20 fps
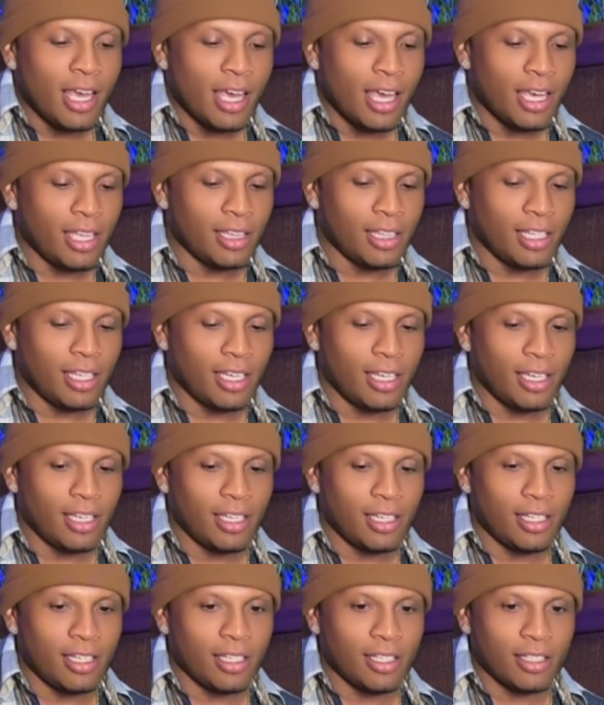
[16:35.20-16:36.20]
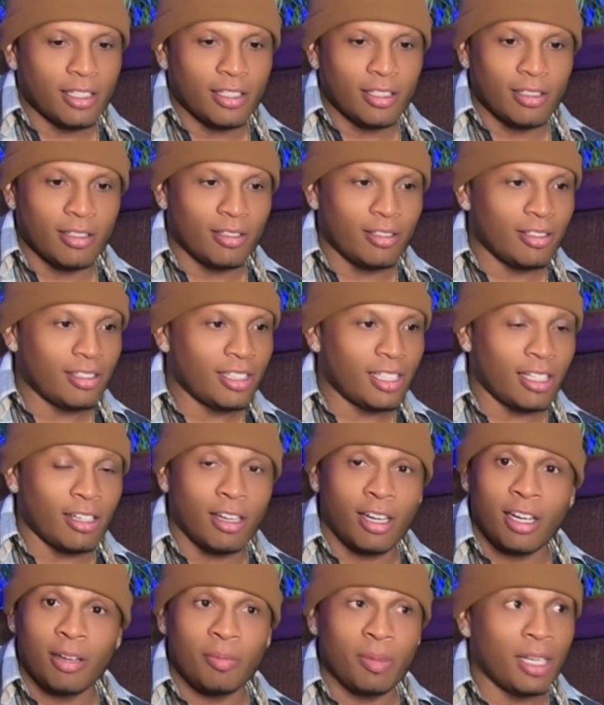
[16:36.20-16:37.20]
And then, it's like,
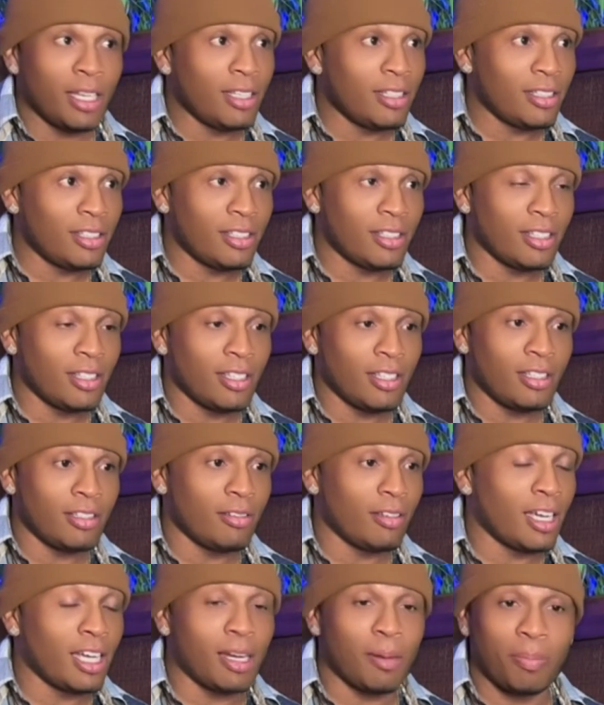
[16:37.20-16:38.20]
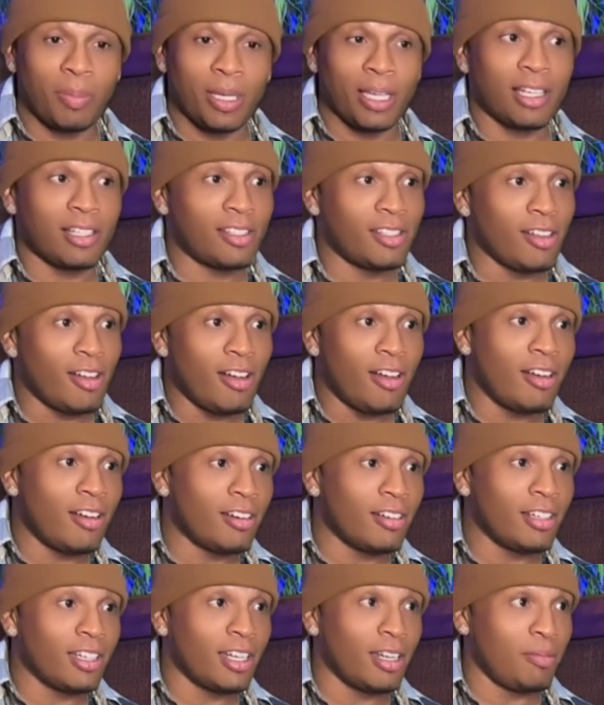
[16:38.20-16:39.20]
all right, man, you got to pick a
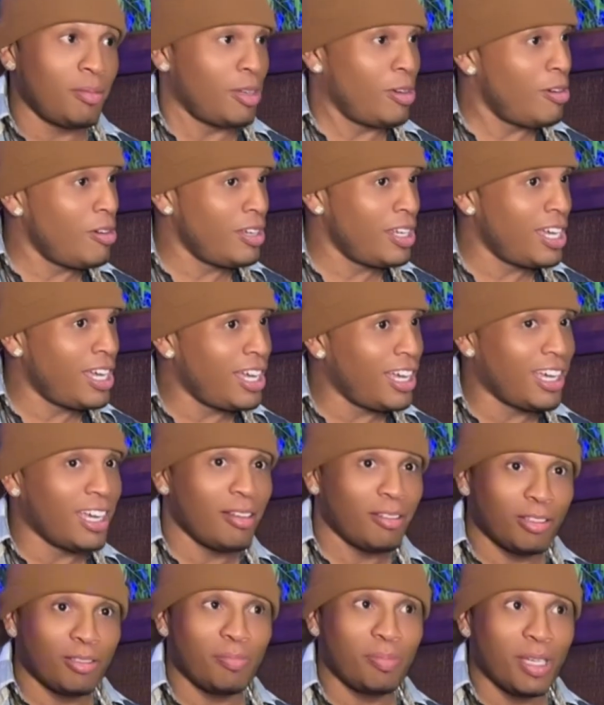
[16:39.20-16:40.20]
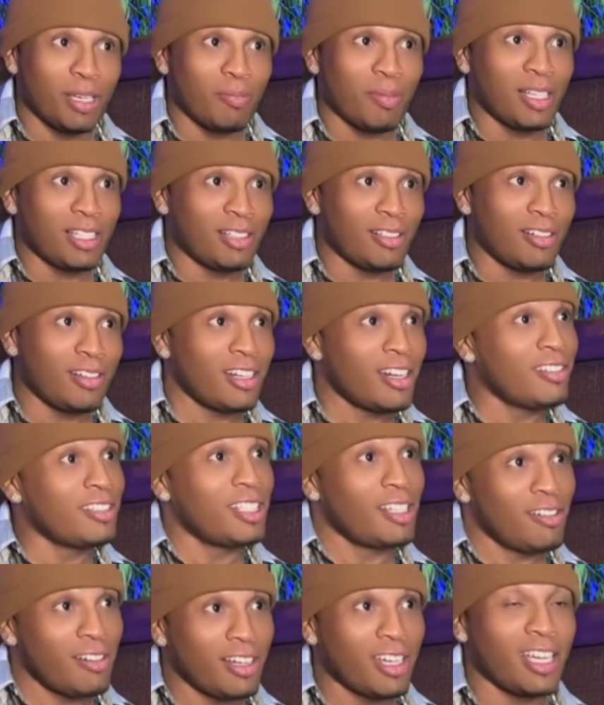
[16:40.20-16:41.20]
song. And I'm like, oh, yeah, I get to pick my song. I was
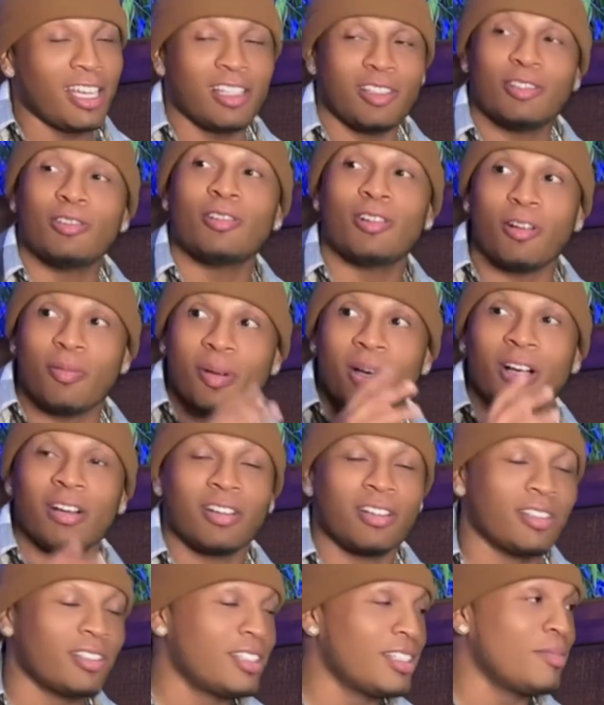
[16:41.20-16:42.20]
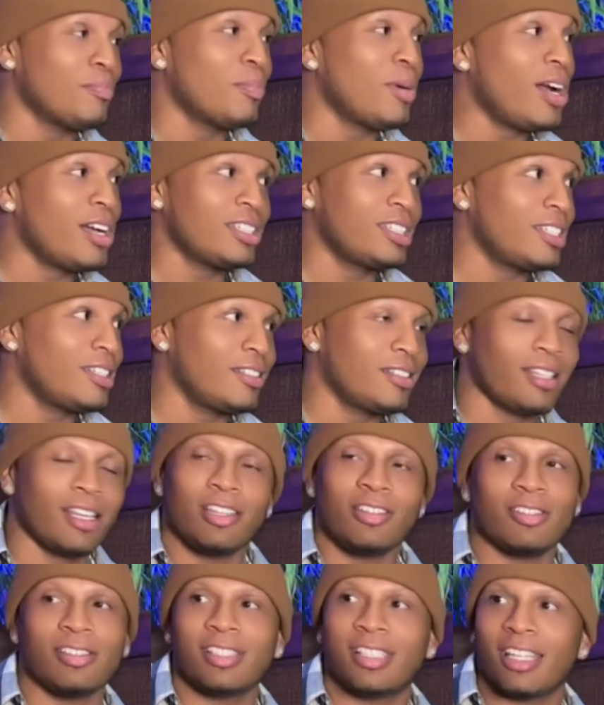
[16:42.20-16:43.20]
like, okay, to come out. Because in boxing, they
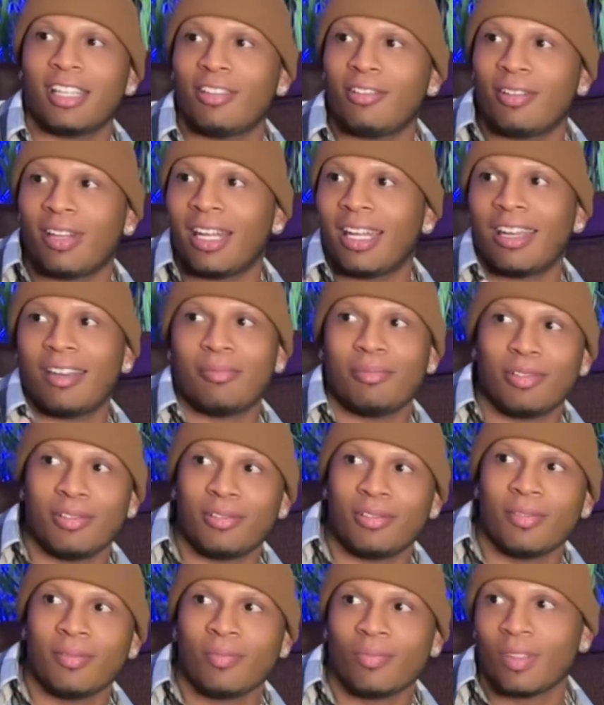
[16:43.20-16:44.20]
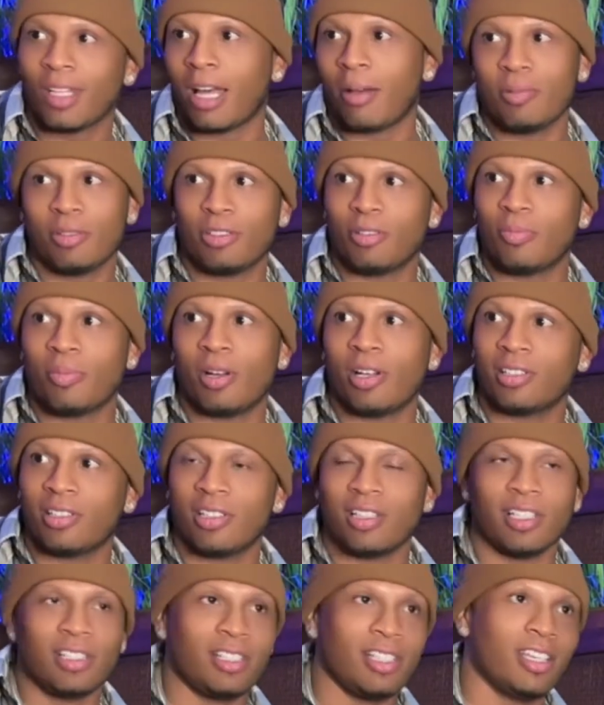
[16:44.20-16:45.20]
just say your name. Amateur
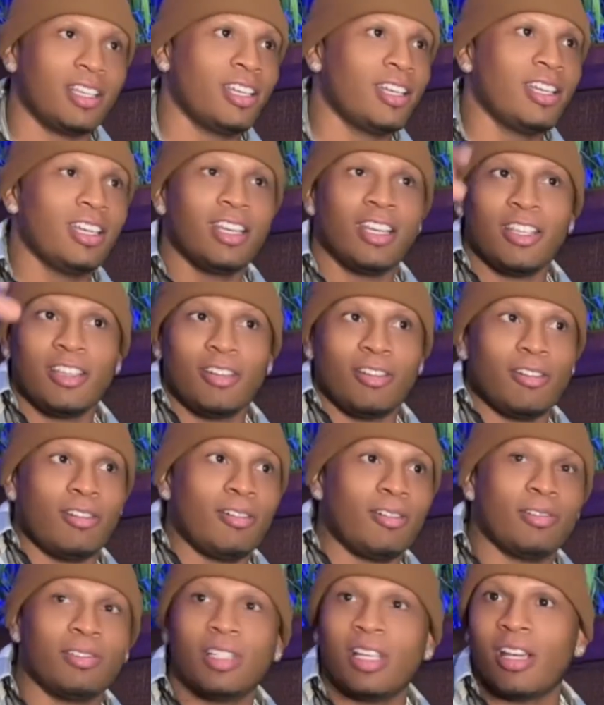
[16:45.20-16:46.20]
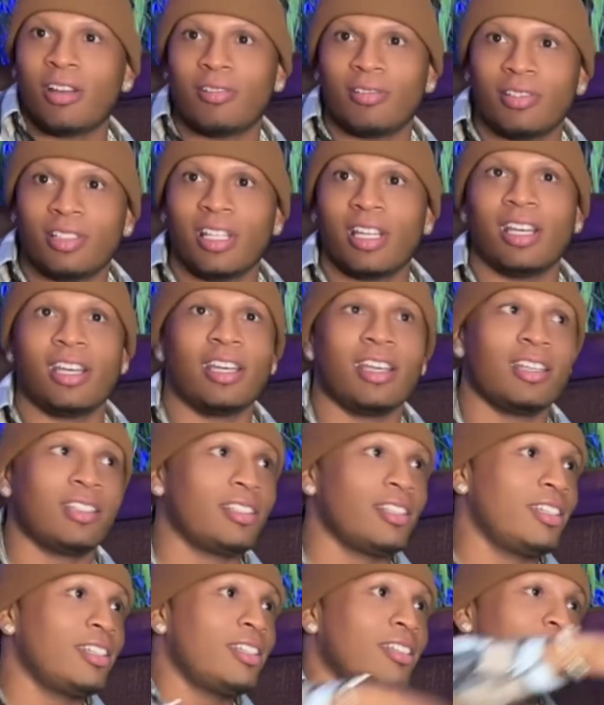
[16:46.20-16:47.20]
boxing, they say, Jose Cortes
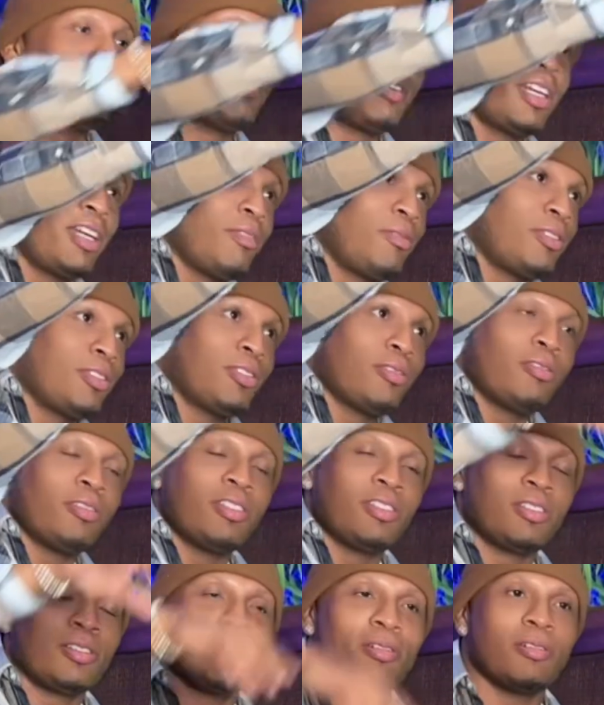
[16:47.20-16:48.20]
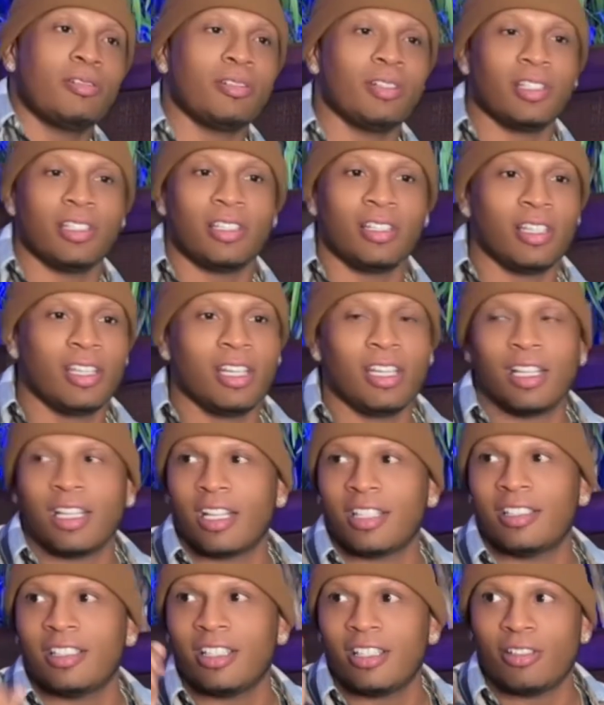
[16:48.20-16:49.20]
and whatever, so-and-so. And
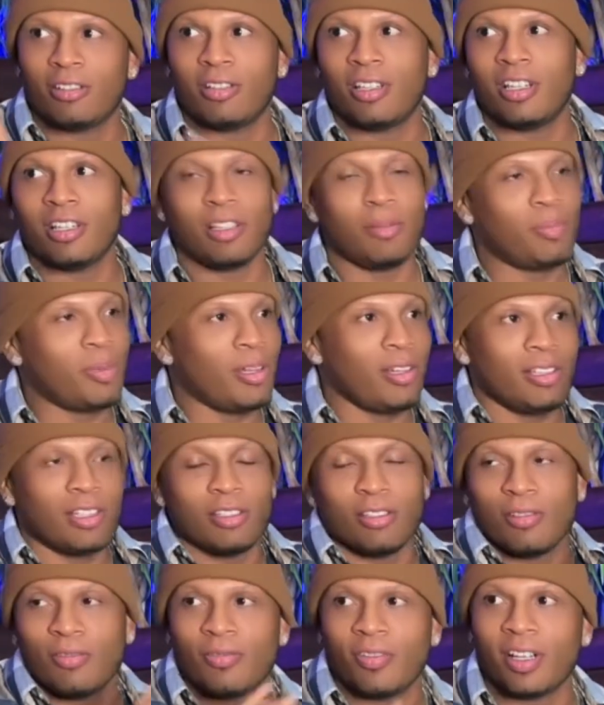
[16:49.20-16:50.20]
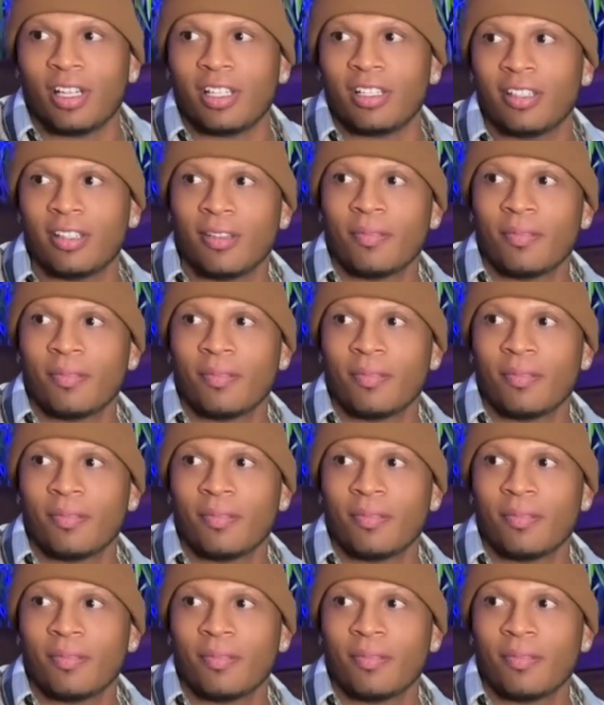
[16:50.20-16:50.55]
that's it. You hear the bell and you fight.